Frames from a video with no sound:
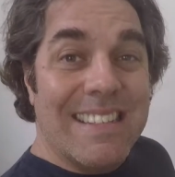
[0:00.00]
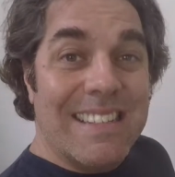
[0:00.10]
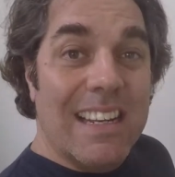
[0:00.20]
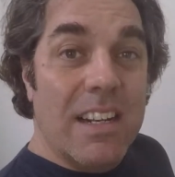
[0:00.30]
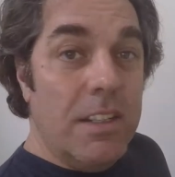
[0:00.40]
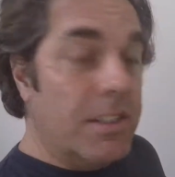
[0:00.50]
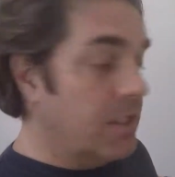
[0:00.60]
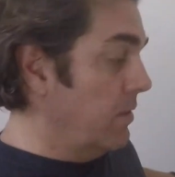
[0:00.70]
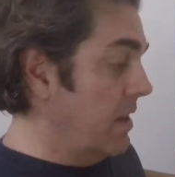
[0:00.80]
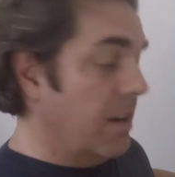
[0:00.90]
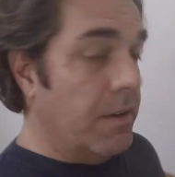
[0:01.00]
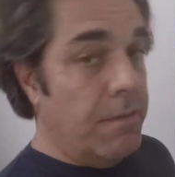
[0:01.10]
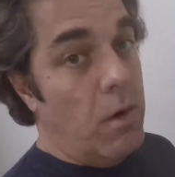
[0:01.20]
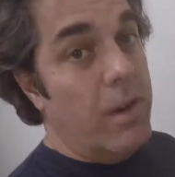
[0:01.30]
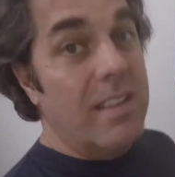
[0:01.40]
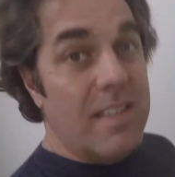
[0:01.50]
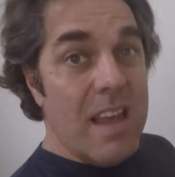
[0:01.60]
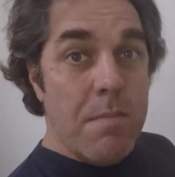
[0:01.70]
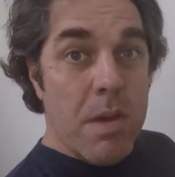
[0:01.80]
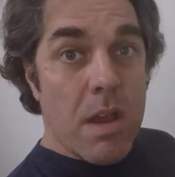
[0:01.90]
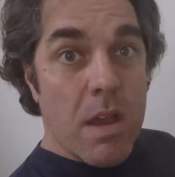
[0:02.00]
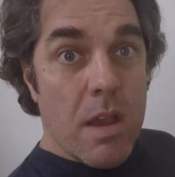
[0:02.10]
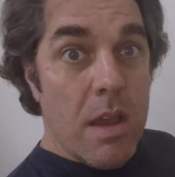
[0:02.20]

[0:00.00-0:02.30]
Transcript: a signal so that it avoids them.